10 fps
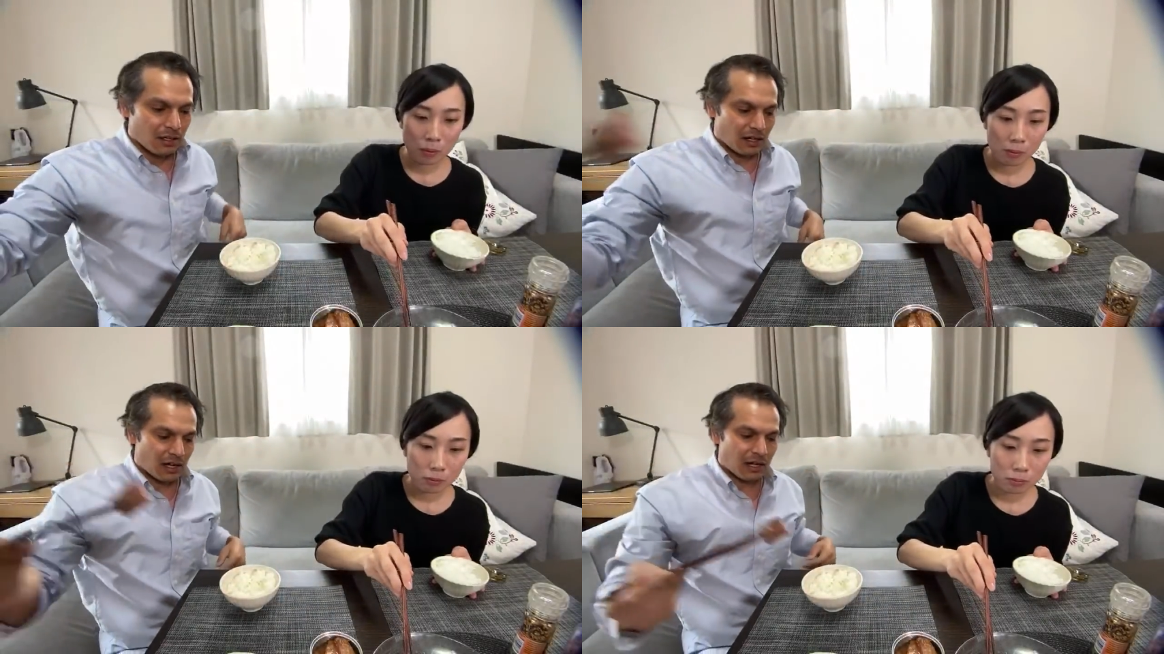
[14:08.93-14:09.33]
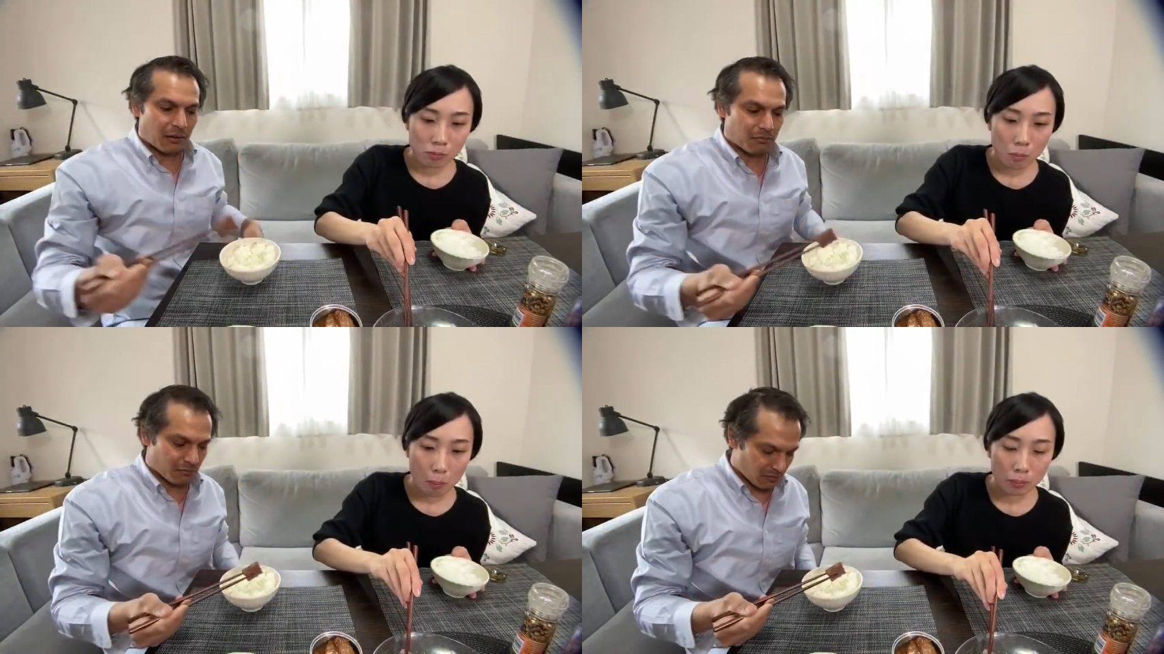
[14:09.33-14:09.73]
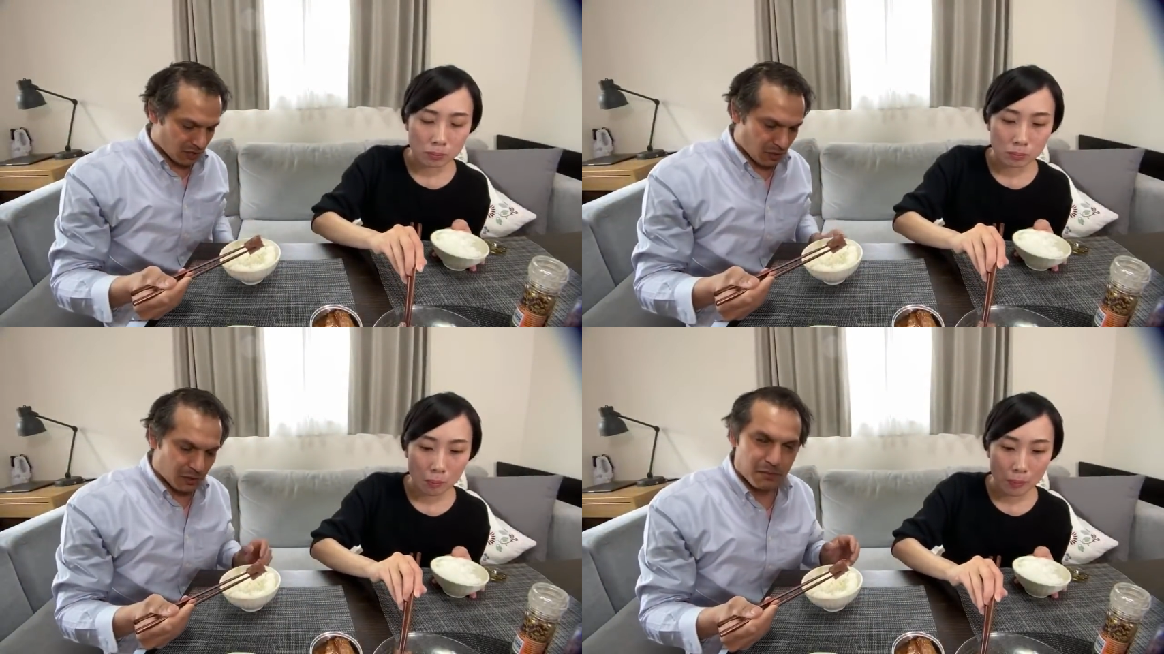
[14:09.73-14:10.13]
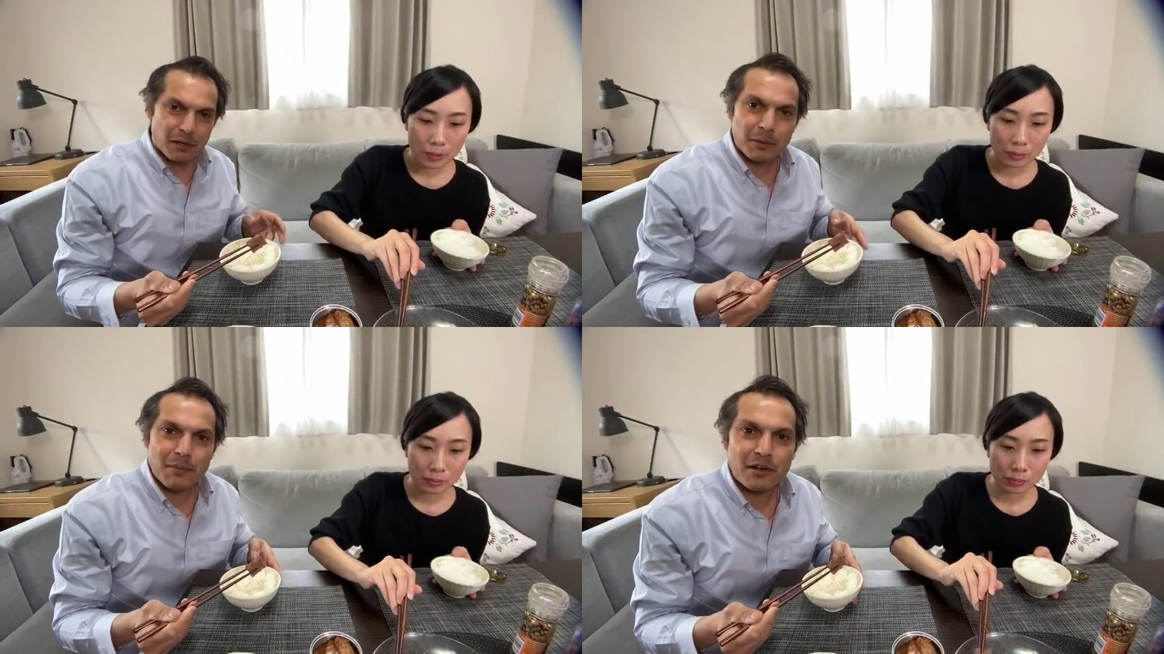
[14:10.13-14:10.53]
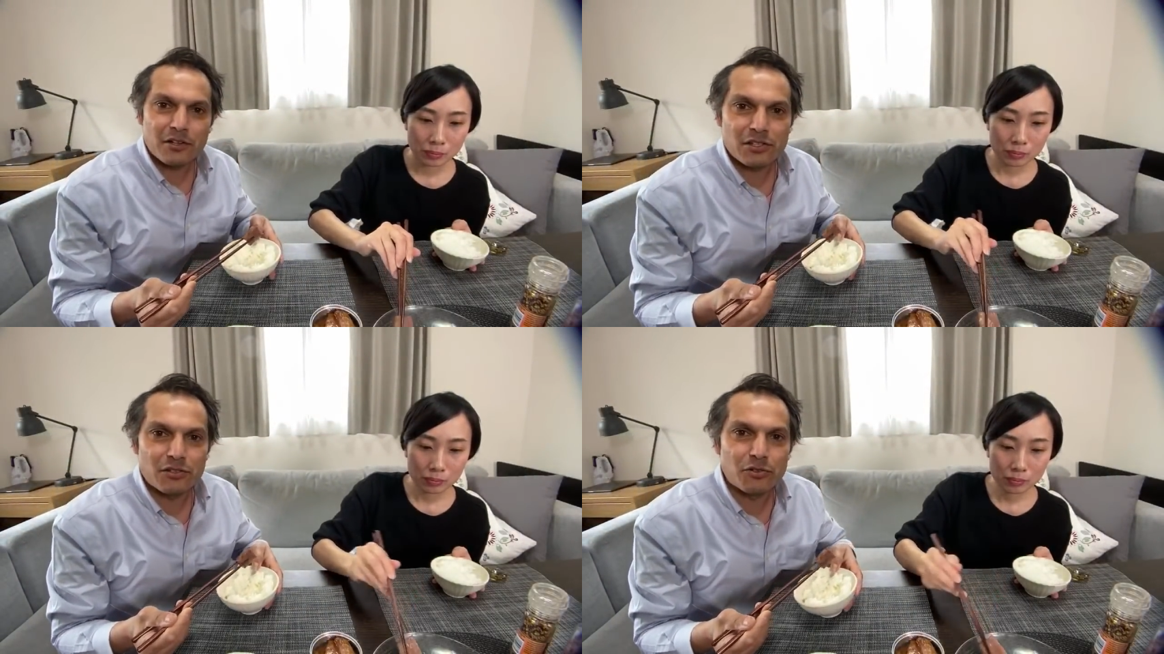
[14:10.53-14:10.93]
Speaker 1: So it's probably better
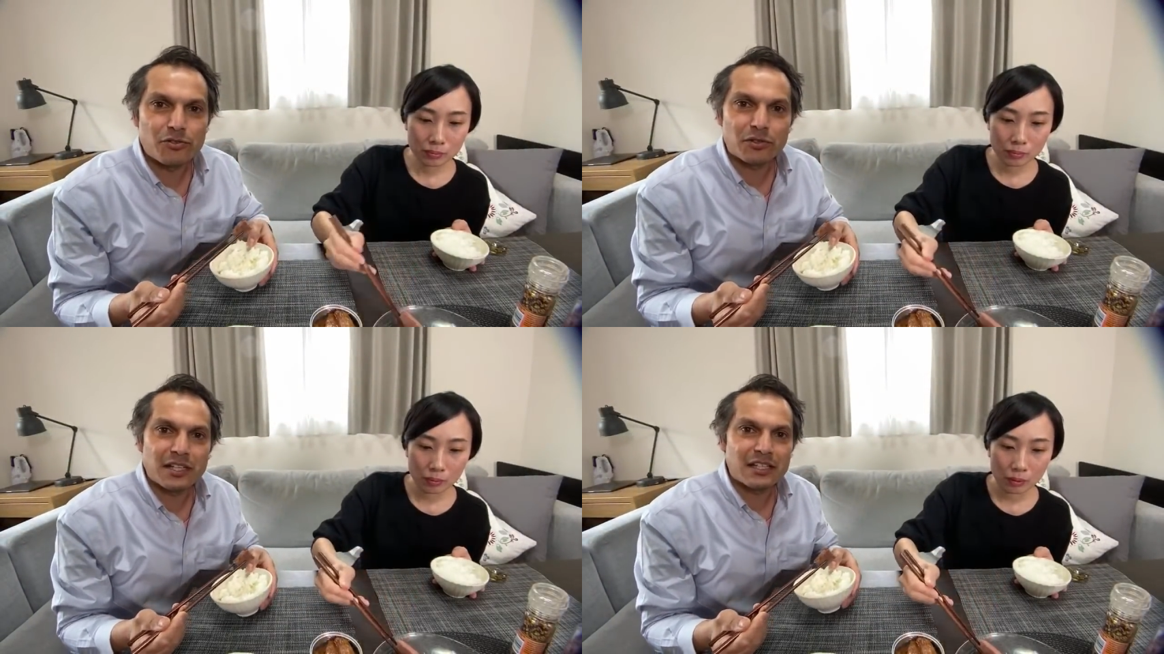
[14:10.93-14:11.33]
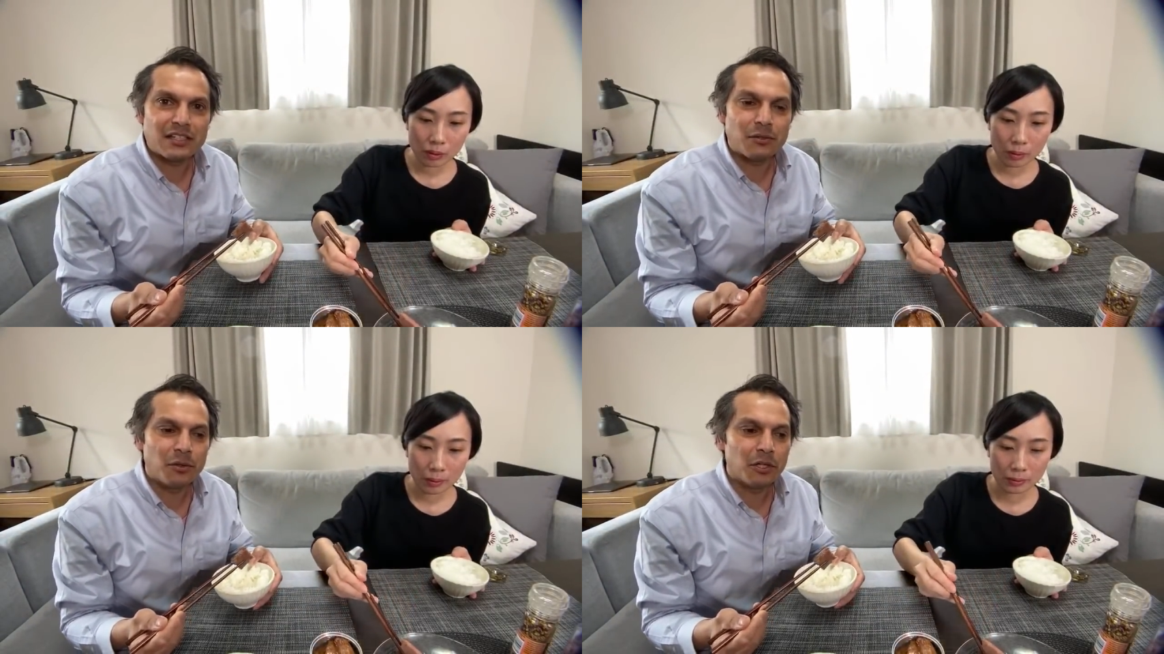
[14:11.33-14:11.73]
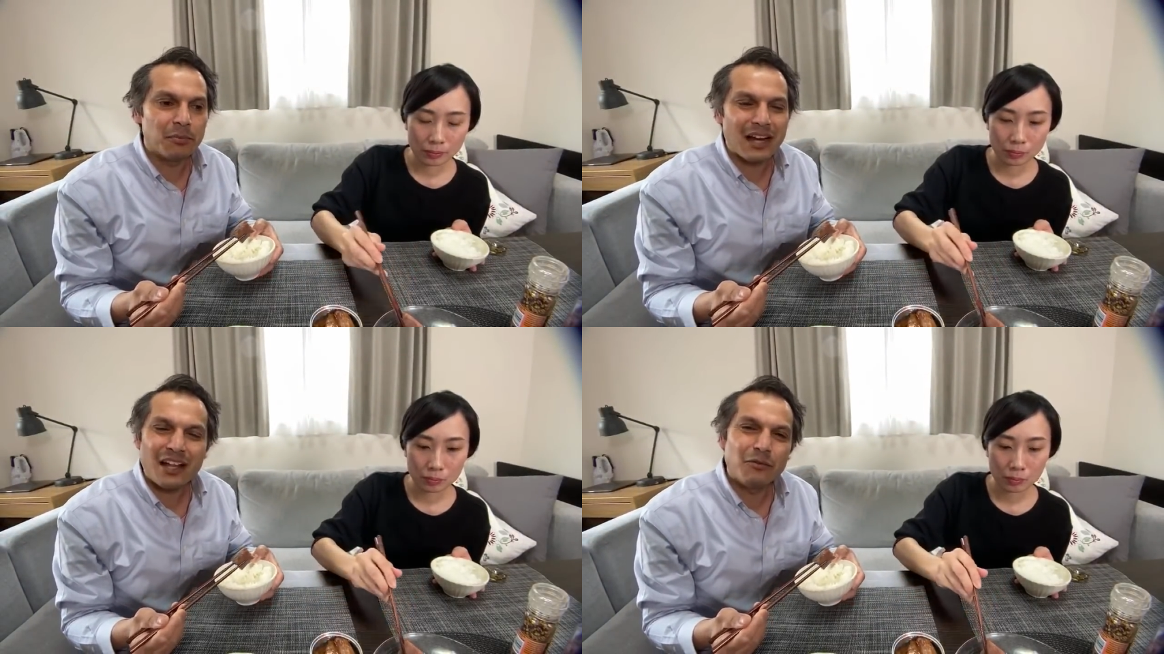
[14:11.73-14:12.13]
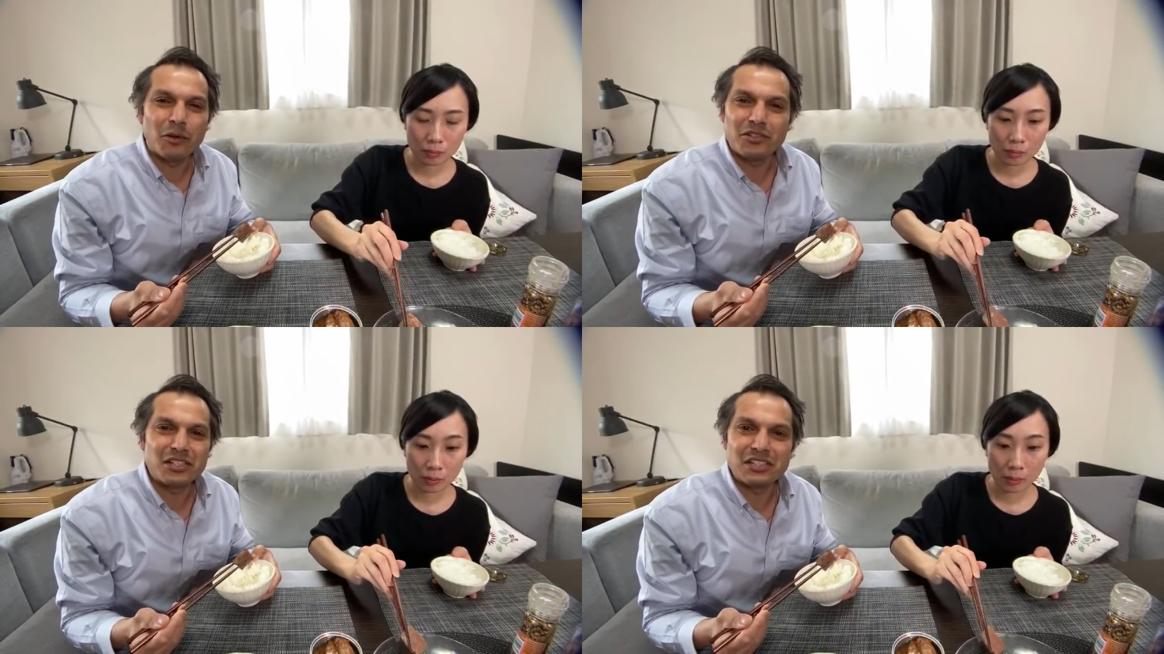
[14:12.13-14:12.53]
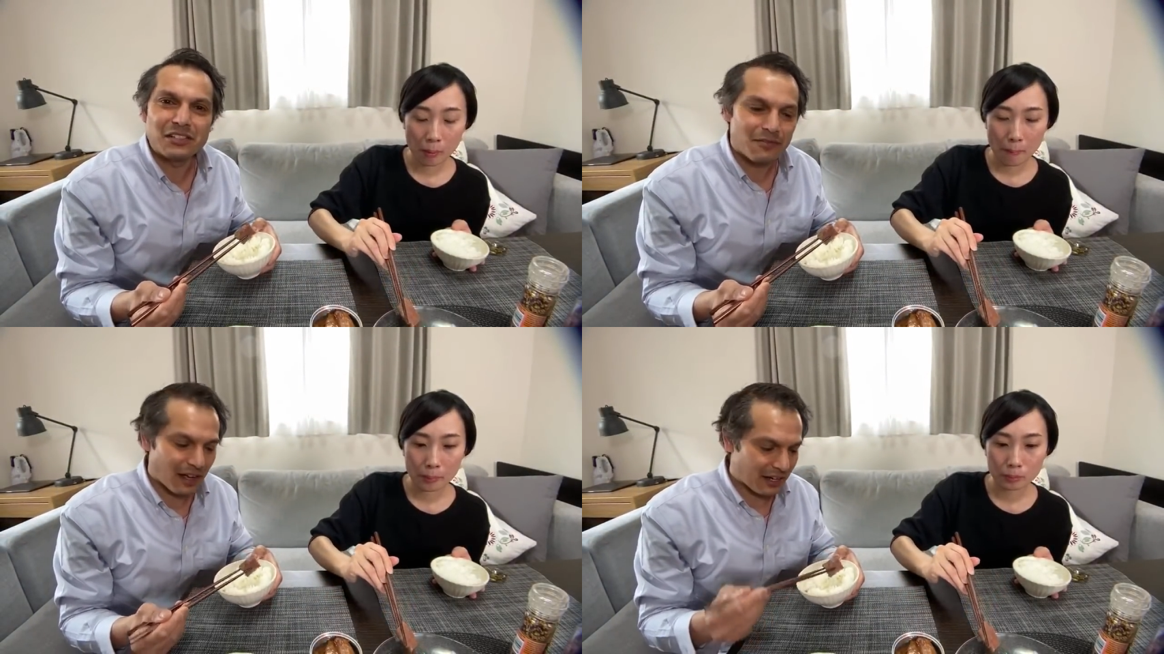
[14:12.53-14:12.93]
to use a neutral tasting oil, but olive oil is
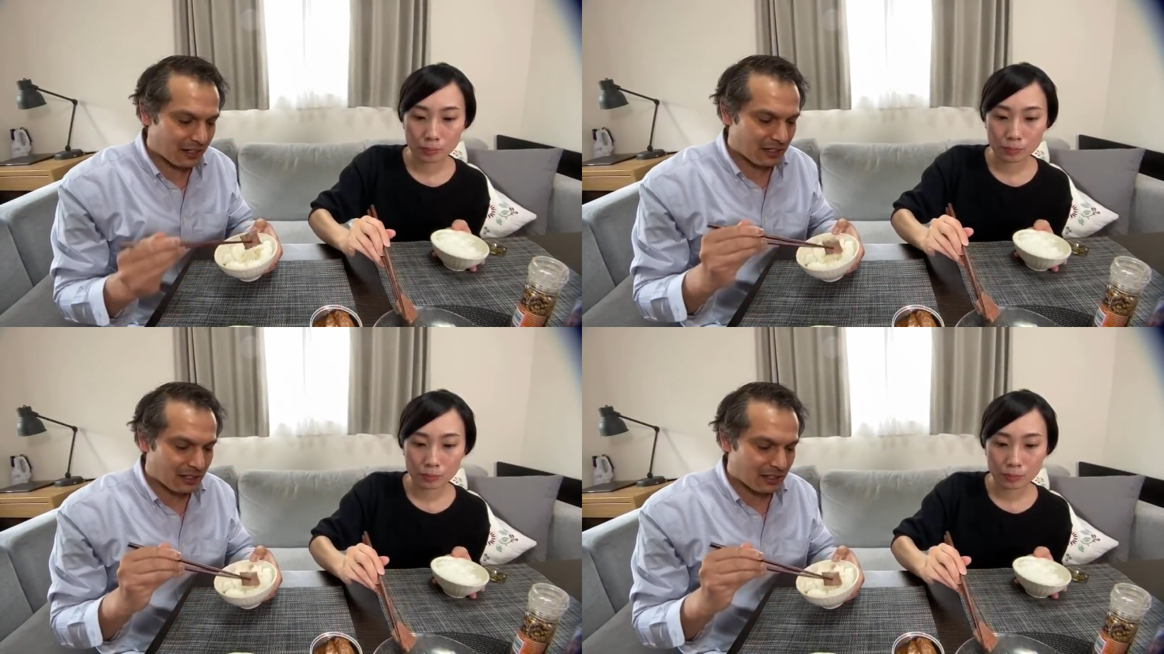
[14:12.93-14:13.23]
just as fine.